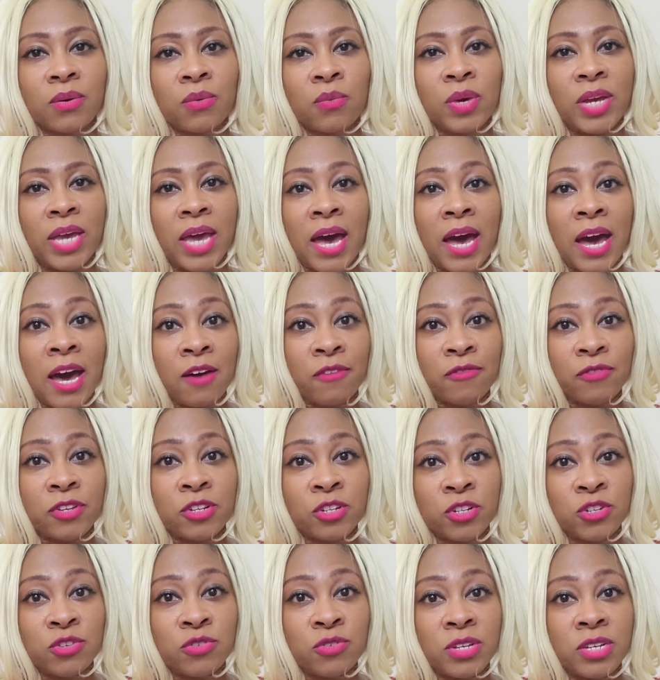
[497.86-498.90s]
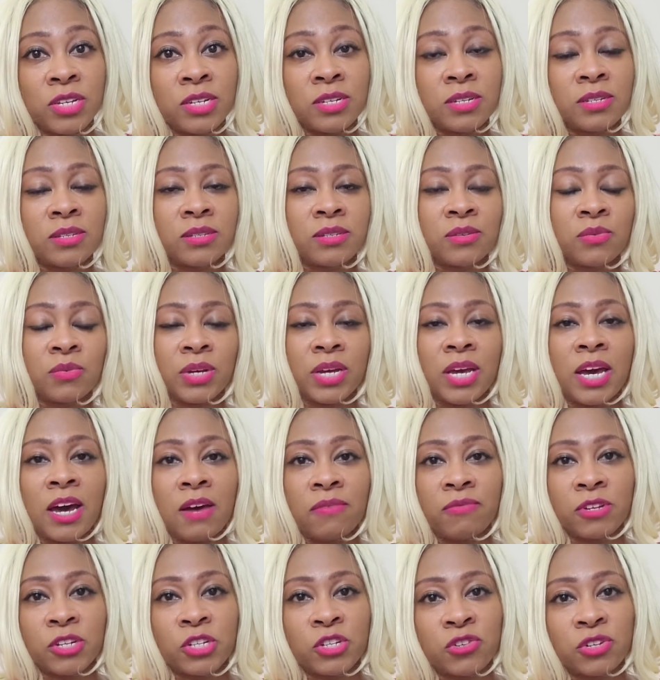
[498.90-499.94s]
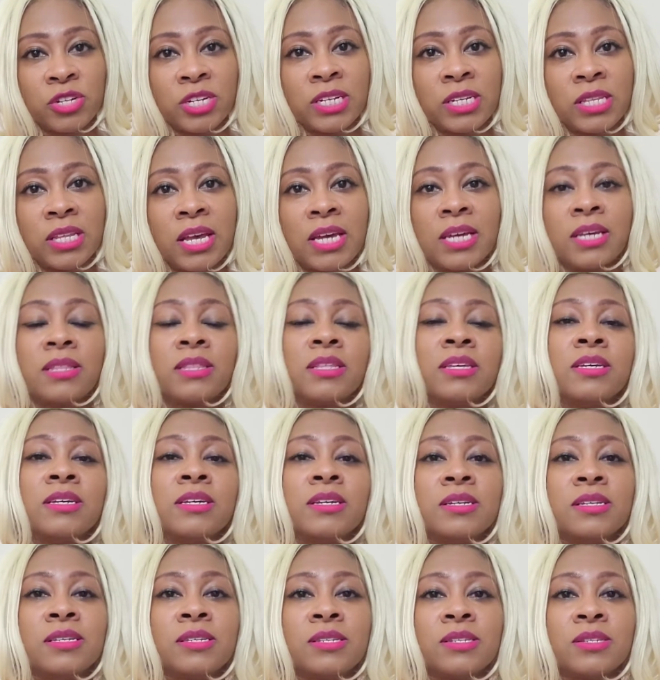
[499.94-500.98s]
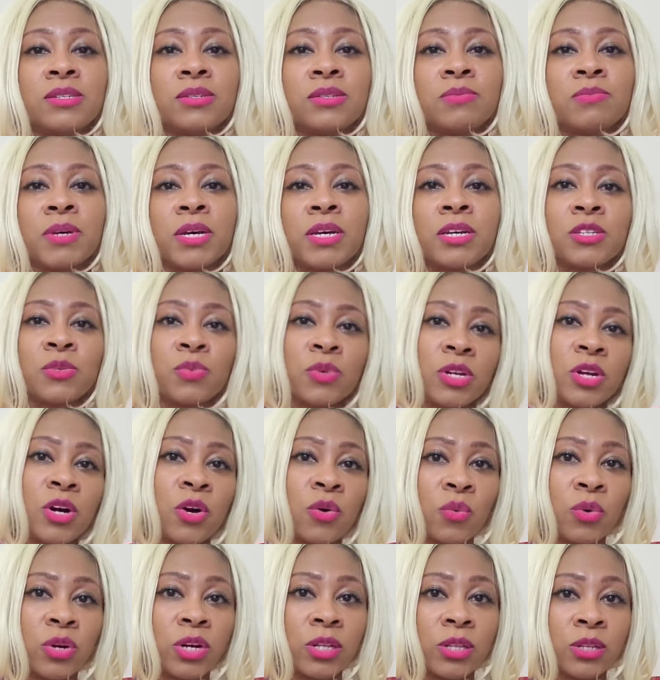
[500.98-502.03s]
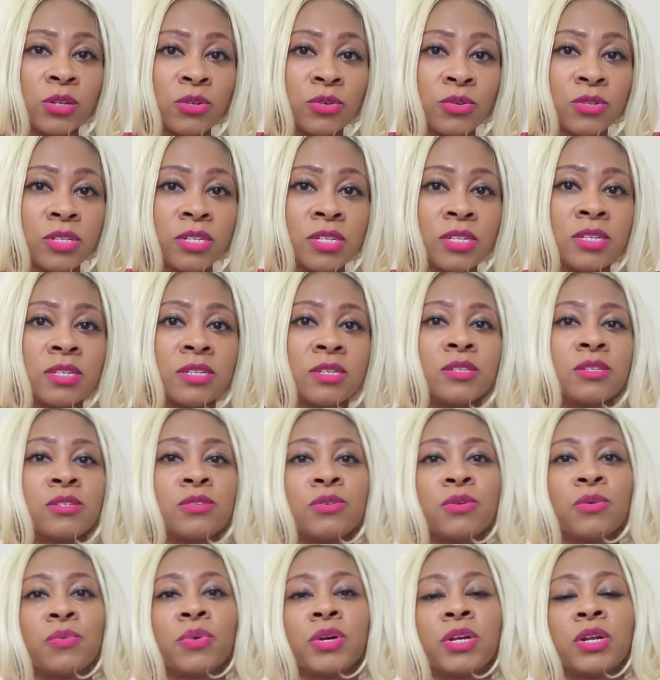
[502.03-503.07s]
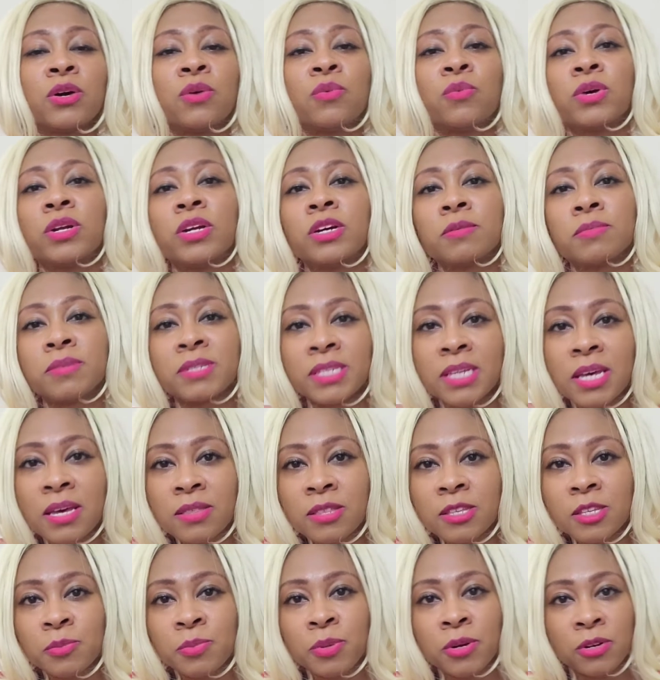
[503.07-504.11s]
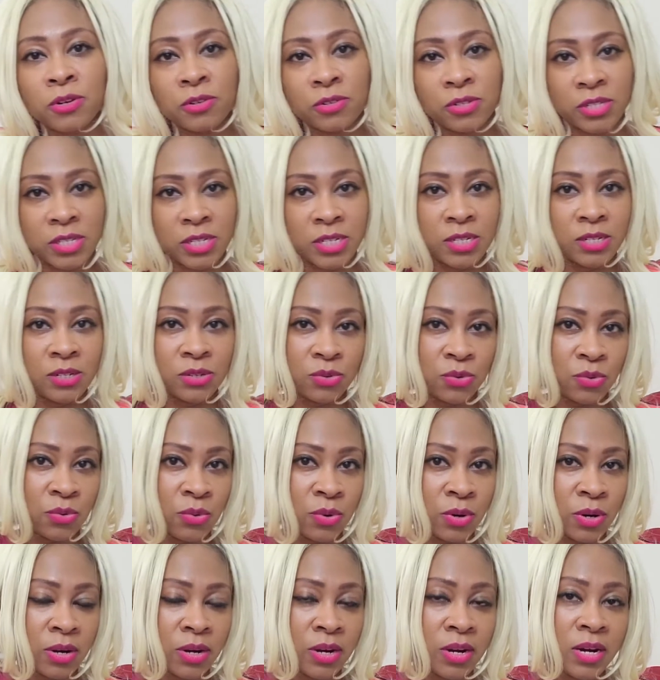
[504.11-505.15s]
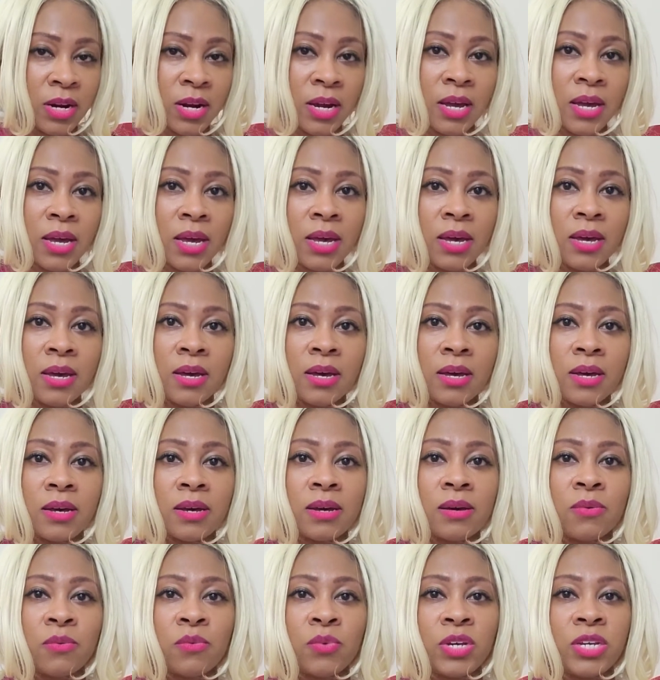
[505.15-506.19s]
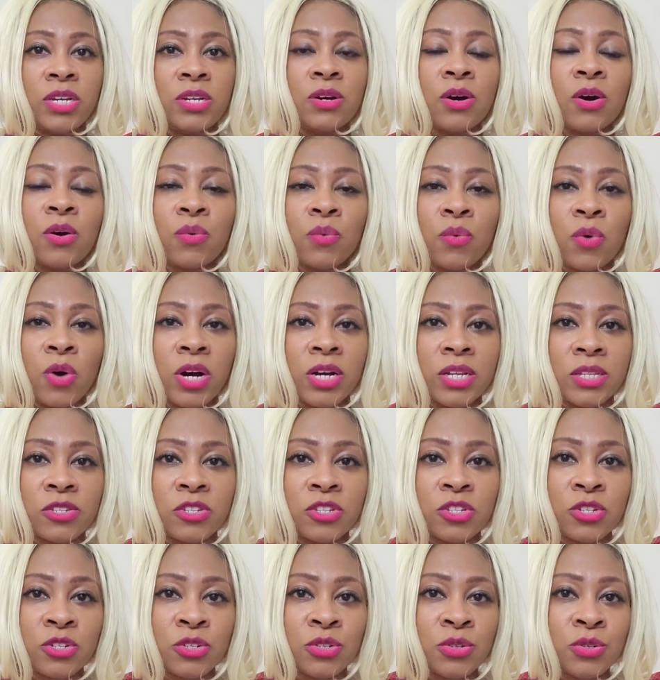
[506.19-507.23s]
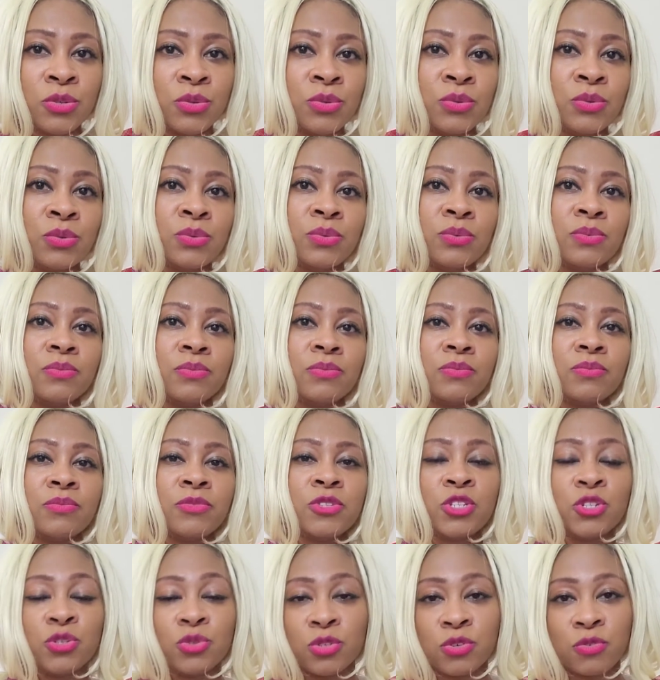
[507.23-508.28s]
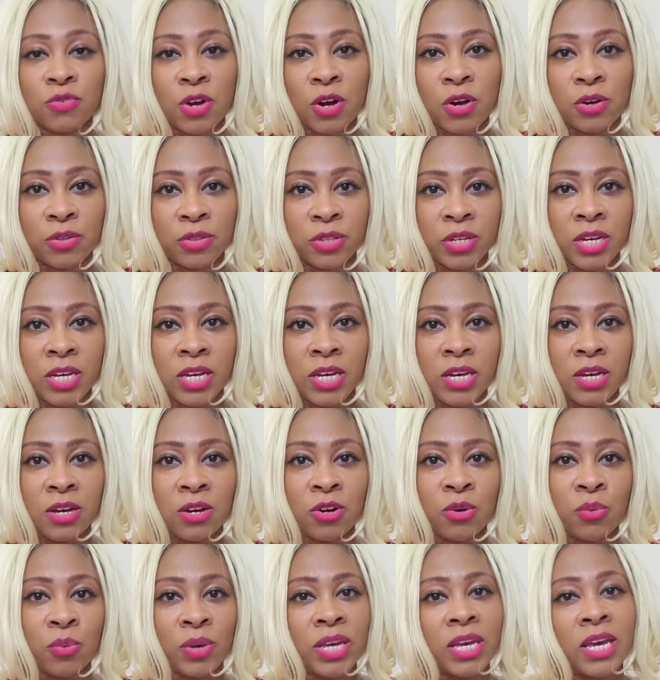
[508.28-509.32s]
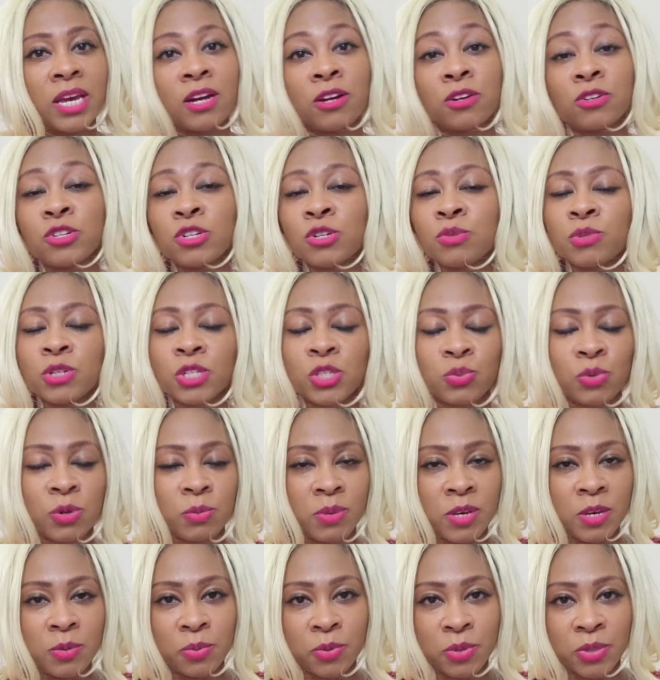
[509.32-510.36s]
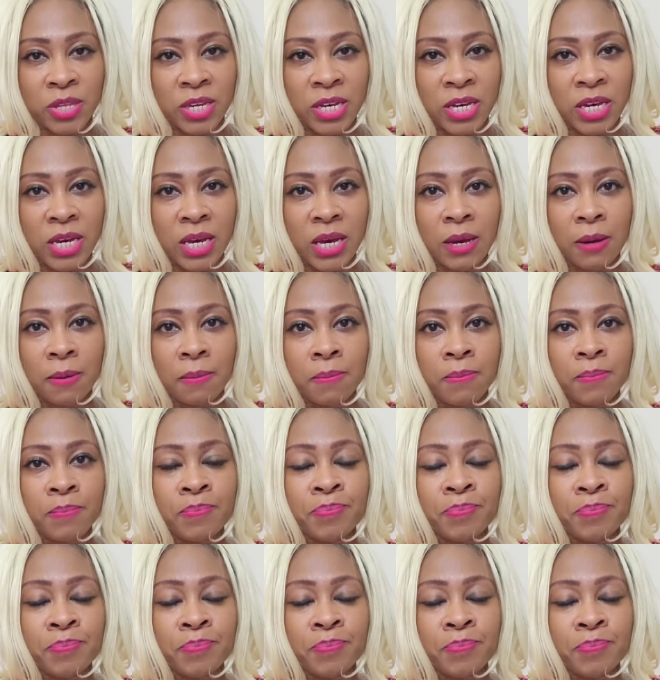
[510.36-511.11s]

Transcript: we have to do this and we have to tread like this because we don't want to lose this, or we don't want to upset this person, or we don't want to do the wrong thing, or we care too much what people think.